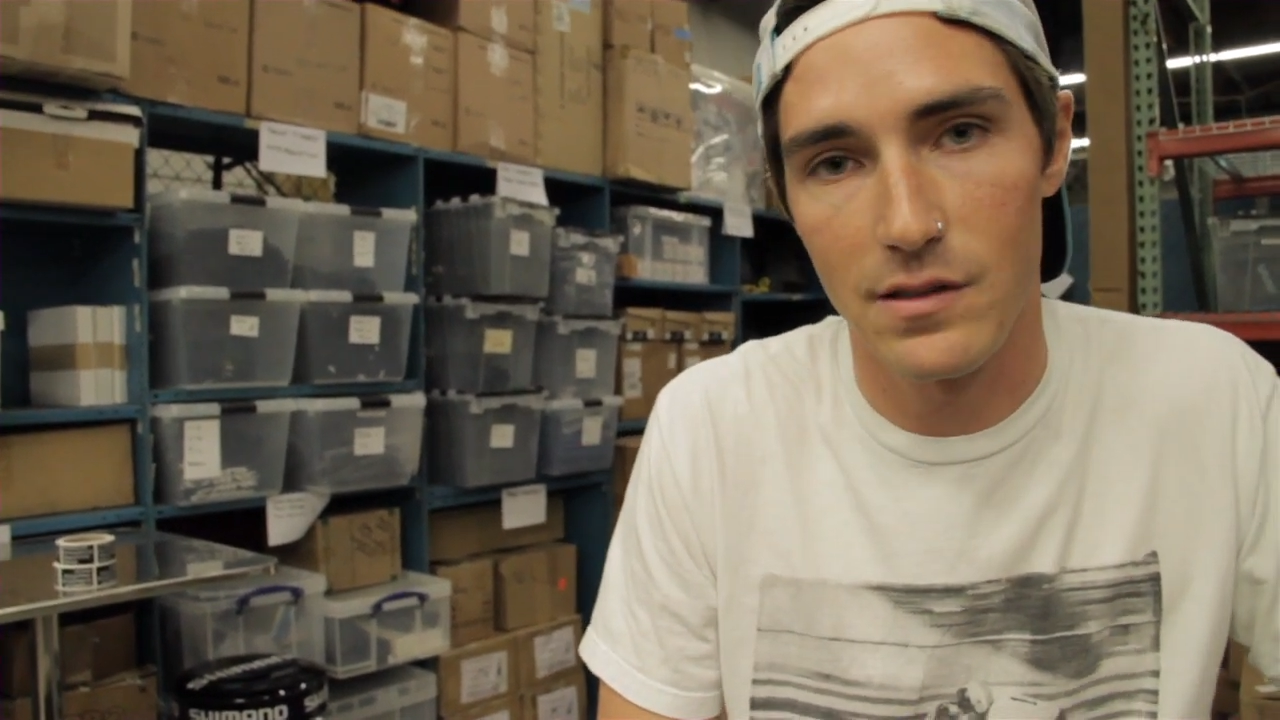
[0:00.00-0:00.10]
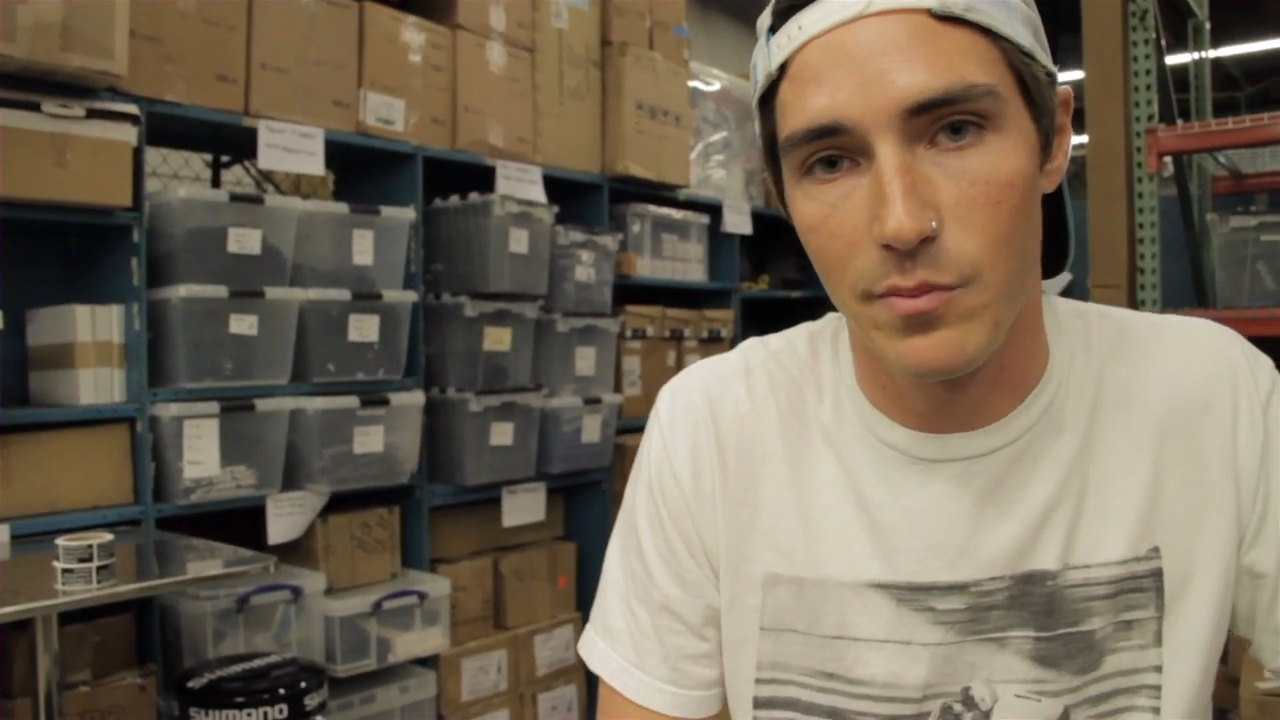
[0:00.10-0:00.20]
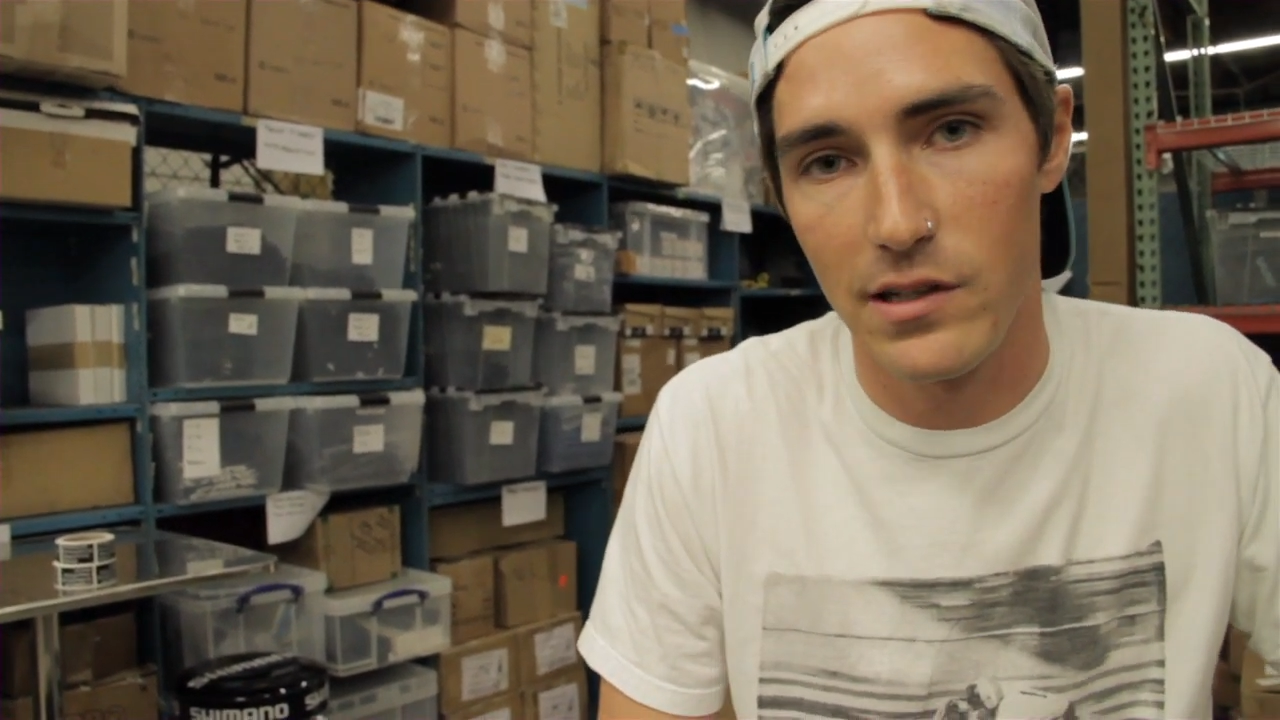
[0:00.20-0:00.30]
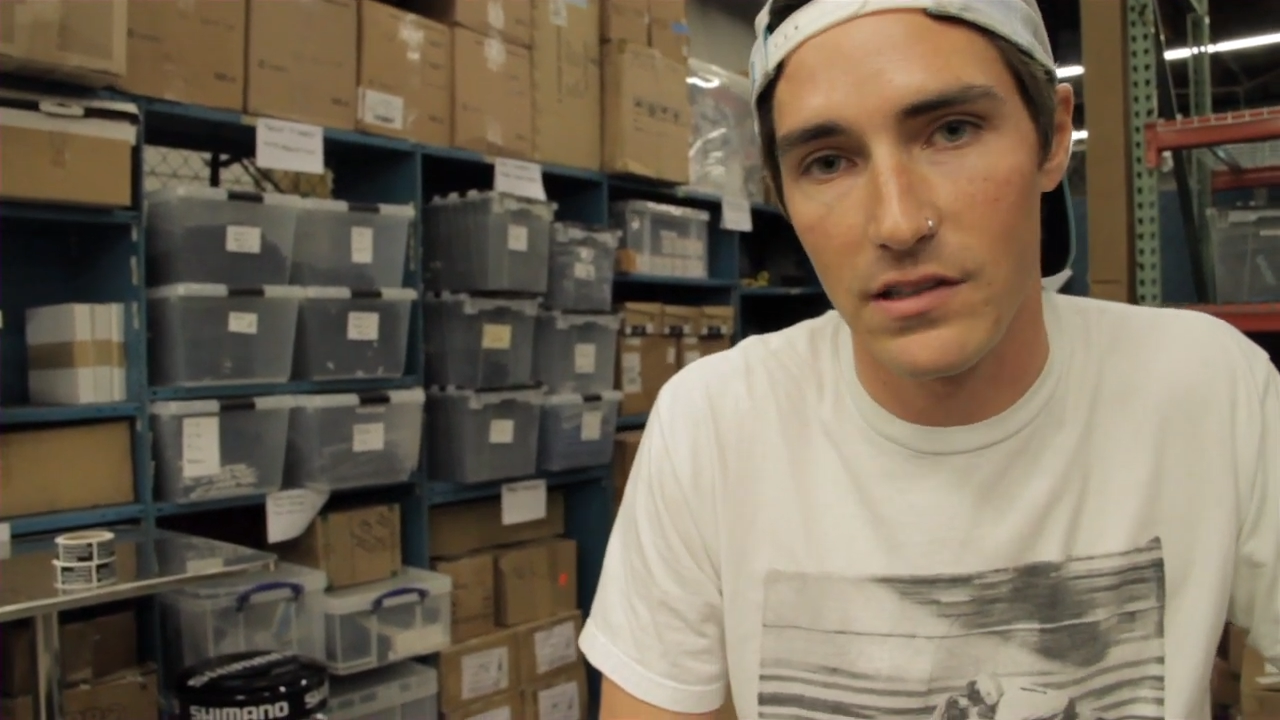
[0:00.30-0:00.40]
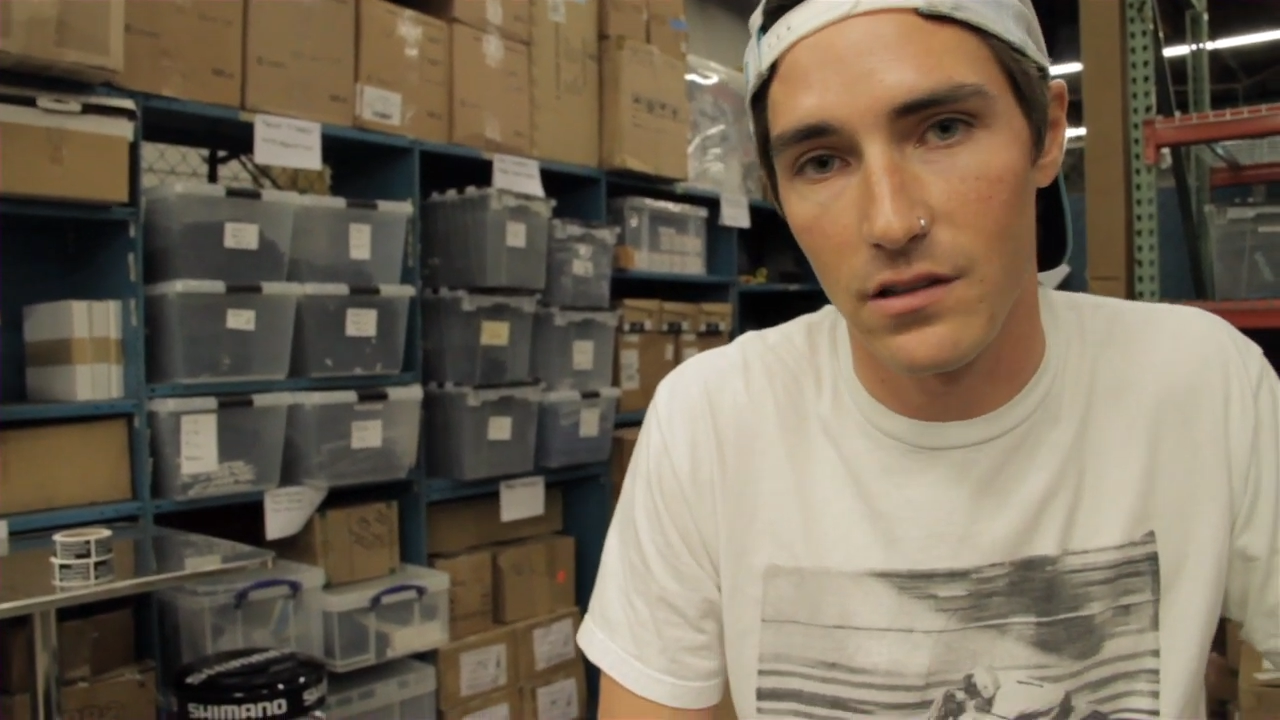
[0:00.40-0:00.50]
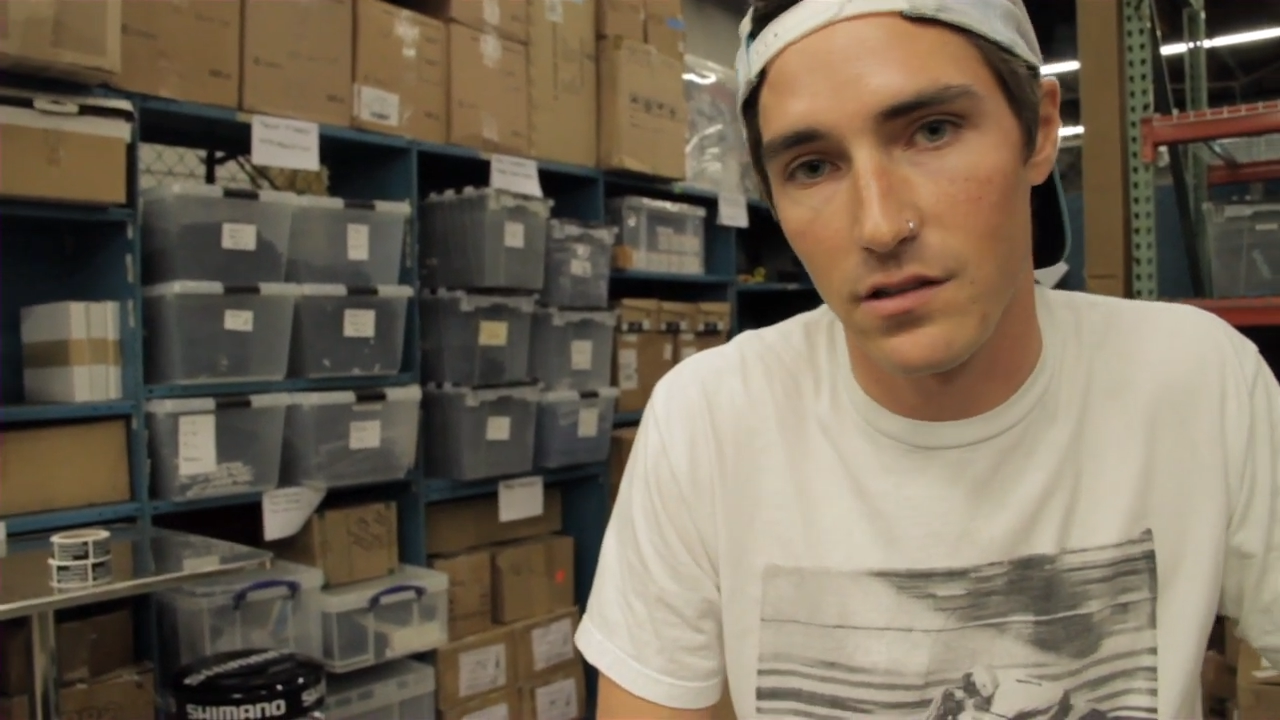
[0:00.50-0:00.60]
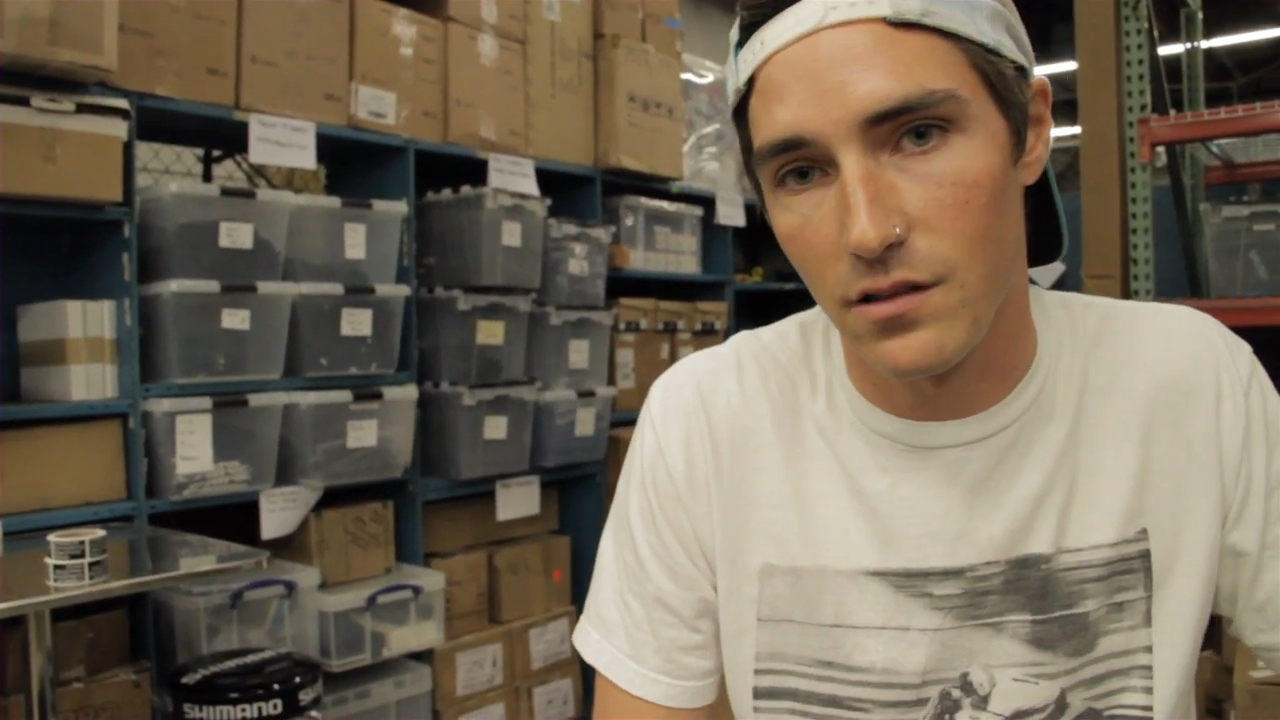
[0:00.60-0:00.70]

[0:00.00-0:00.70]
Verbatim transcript: these bicycles